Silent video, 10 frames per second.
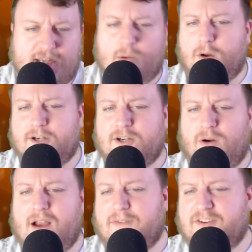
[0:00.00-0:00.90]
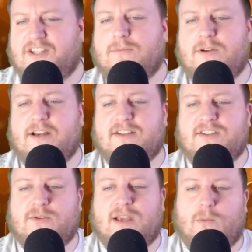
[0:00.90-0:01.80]
get one on your eye for the same reasons
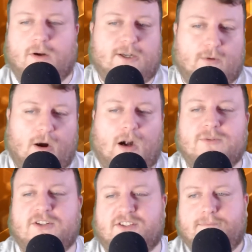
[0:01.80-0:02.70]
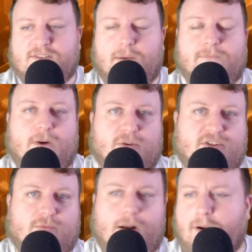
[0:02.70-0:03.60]
you get one on your arm, just some folks
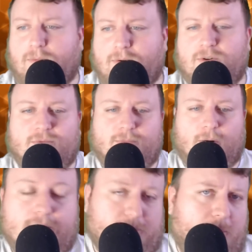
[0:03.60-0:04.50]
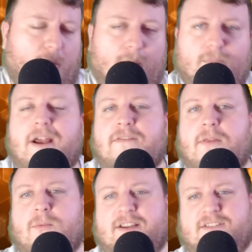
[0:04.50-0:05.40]
run out of room or they're more brave than the
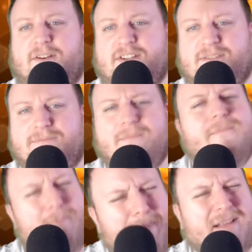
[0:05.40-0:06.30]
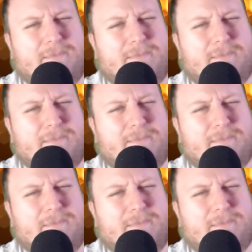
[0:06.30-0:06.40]
rest of us. That's